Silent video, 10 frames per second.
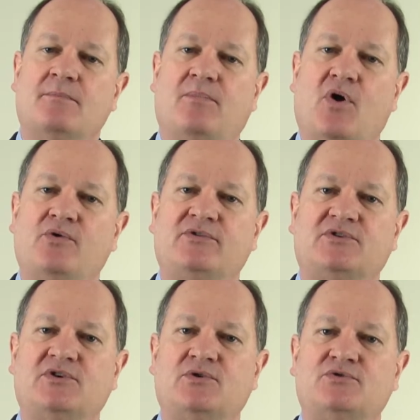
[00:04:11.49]
both
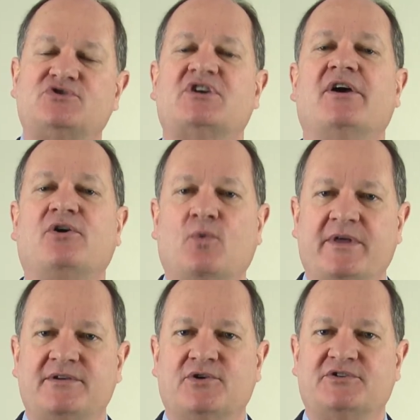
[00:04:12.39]
to share
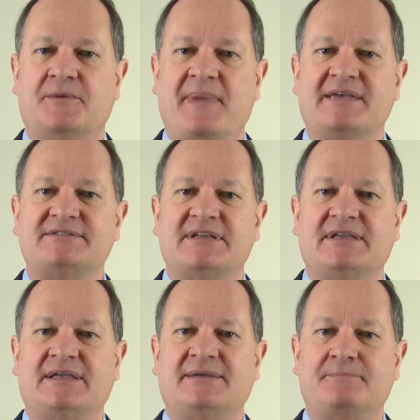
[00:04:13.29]
with your
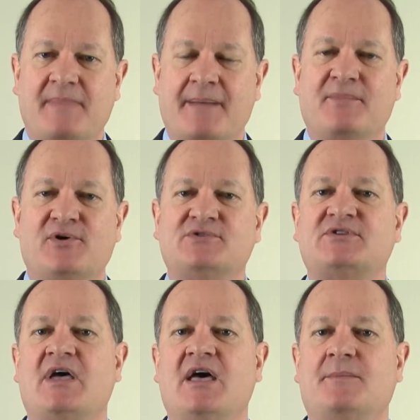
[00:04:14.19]
domestic members,